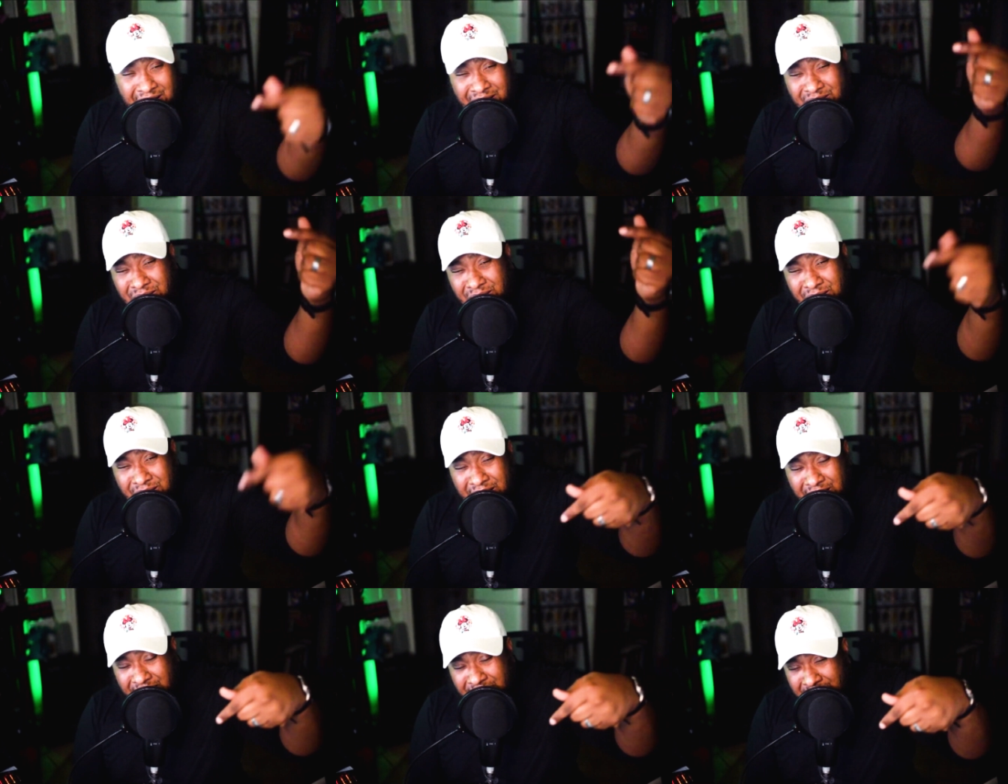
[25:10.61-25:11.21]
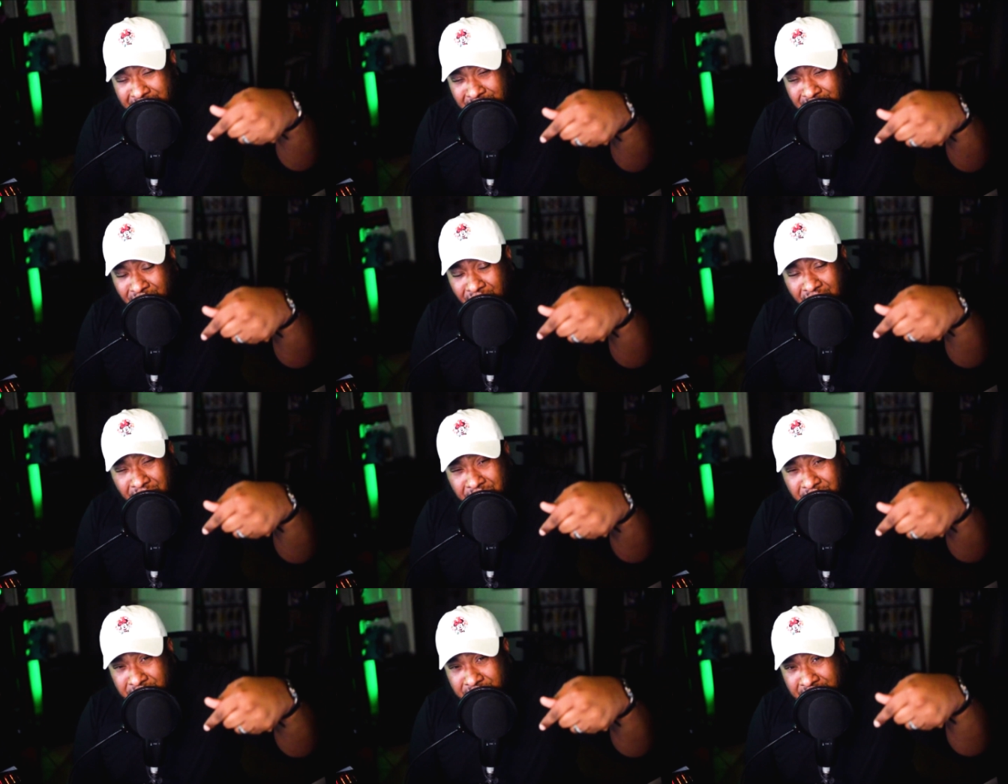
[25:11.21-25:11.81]
The link is
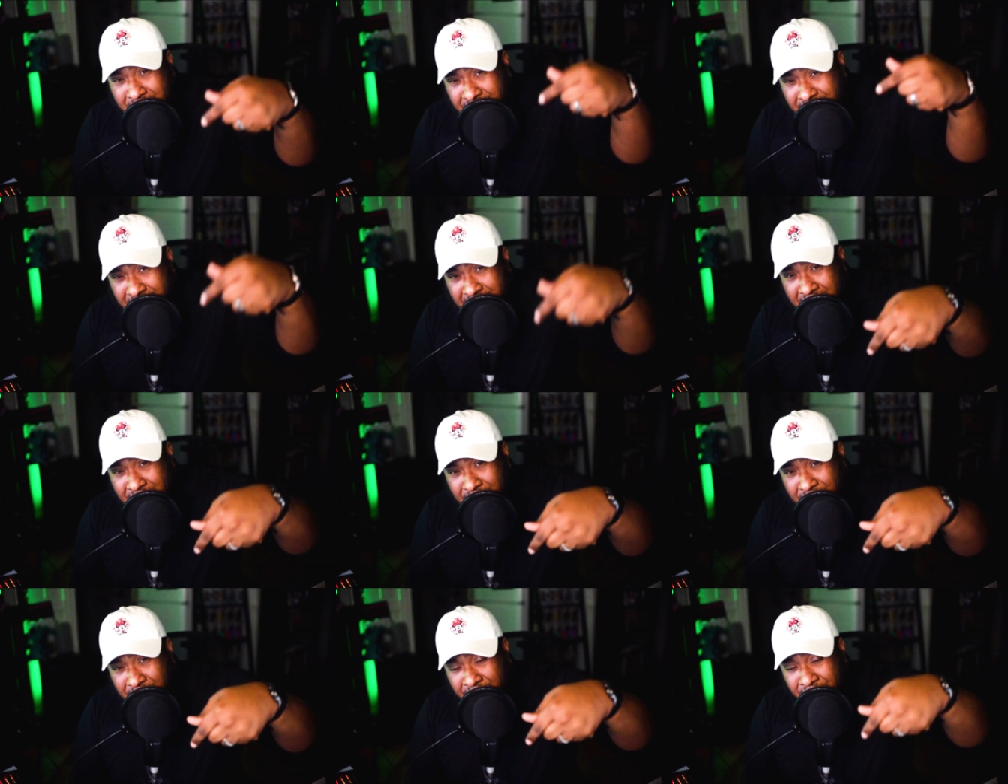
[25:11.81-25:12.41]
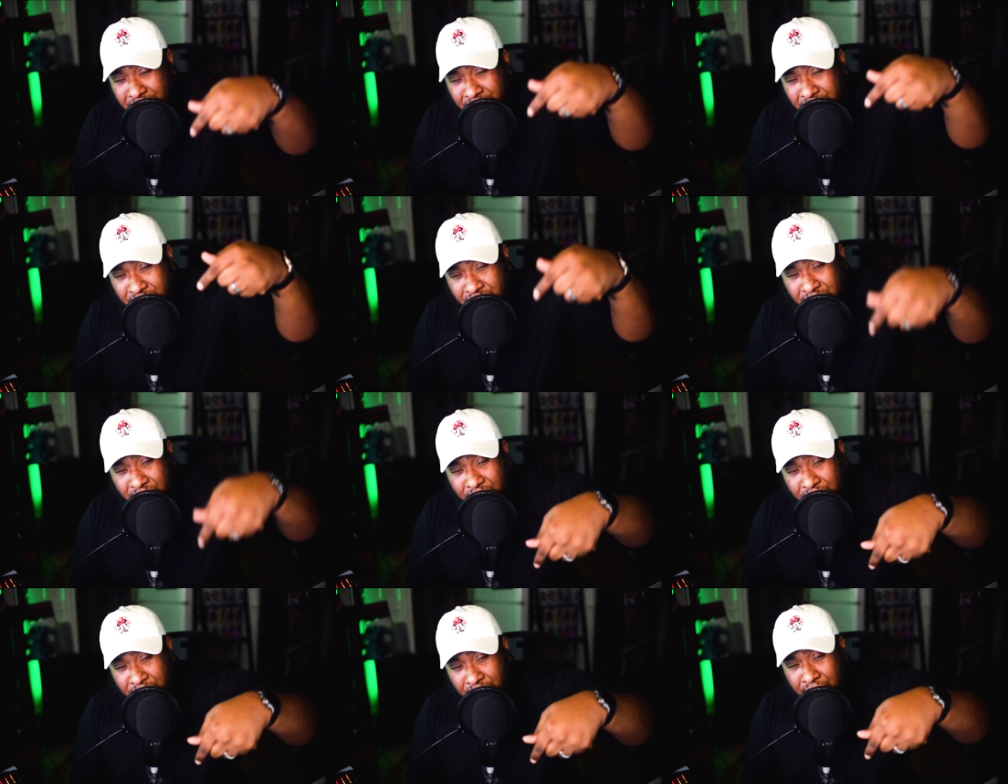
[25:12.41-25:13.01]
obviously in
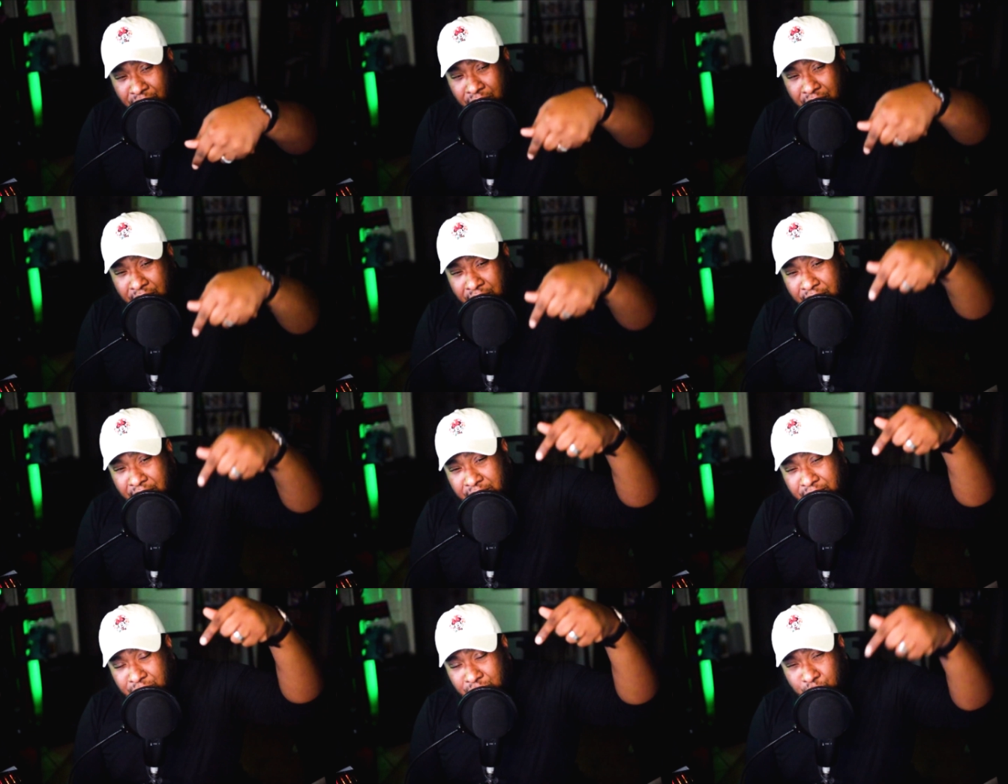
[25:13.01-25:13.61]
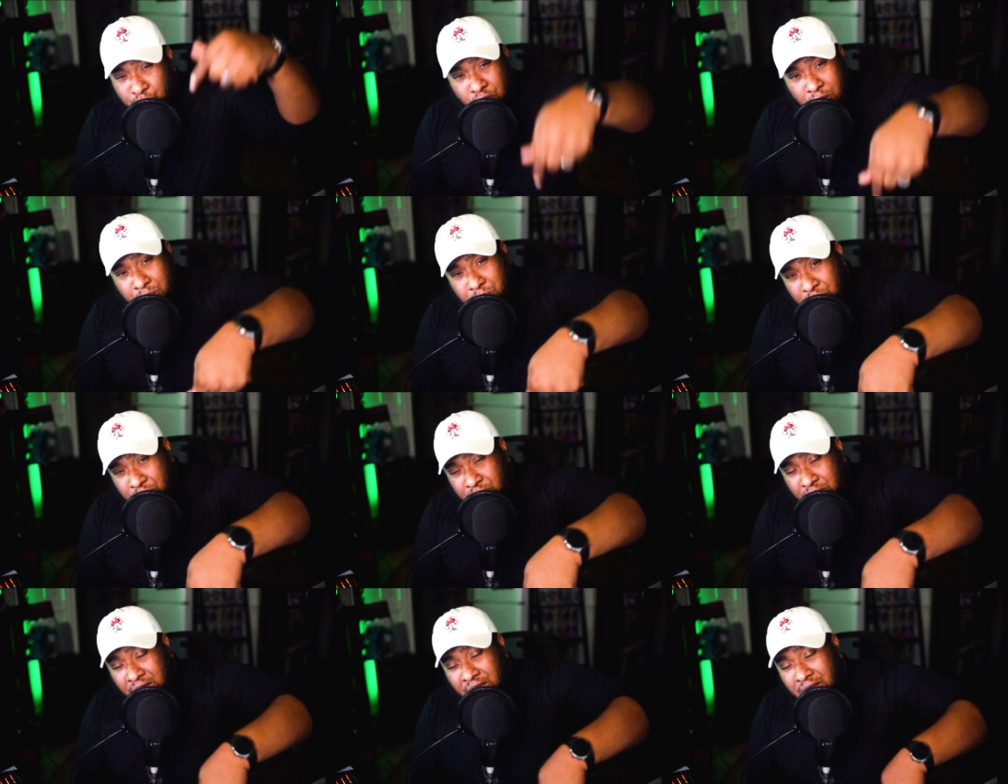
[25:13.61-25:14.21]
the
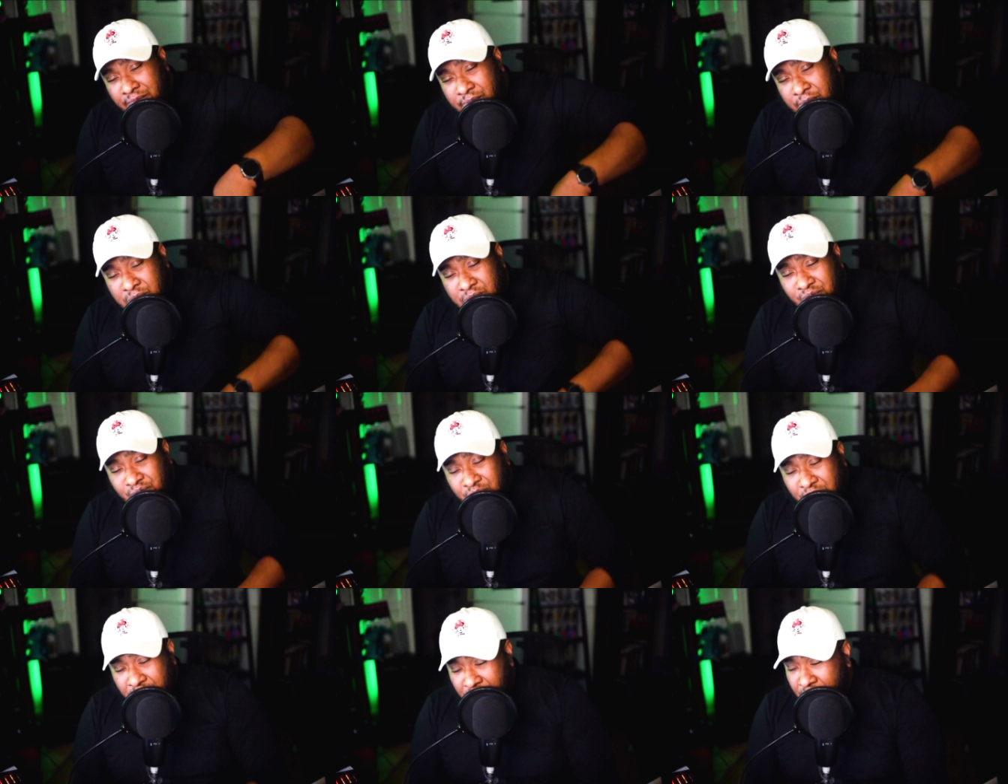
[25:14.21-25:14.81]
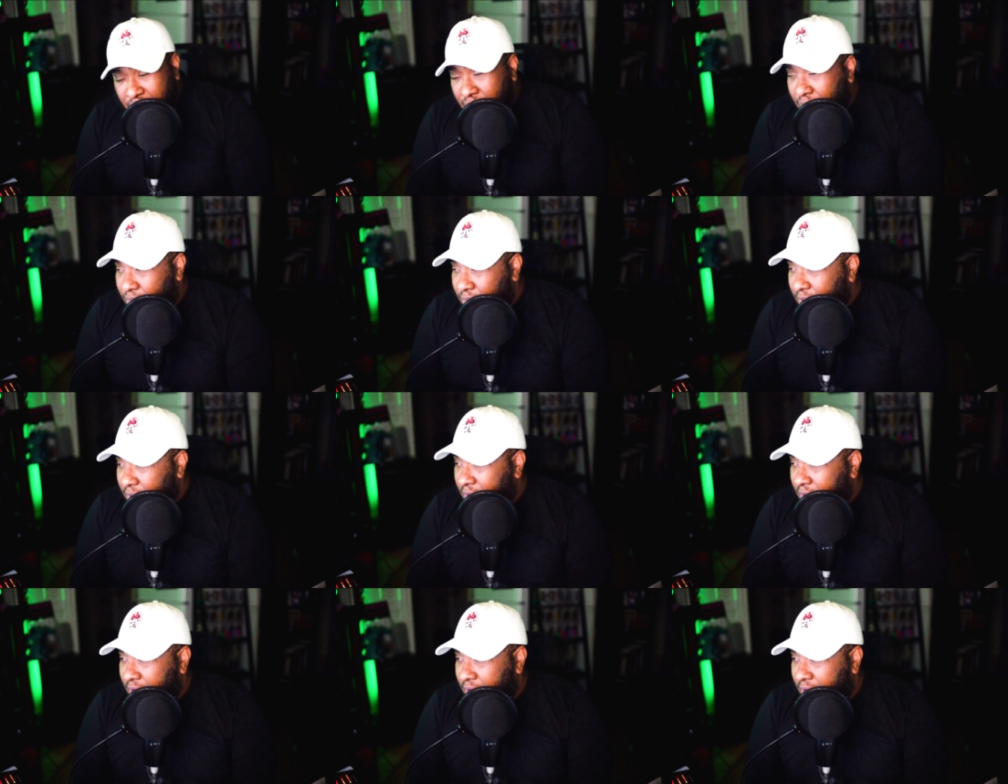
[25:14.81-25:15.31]
description of this video.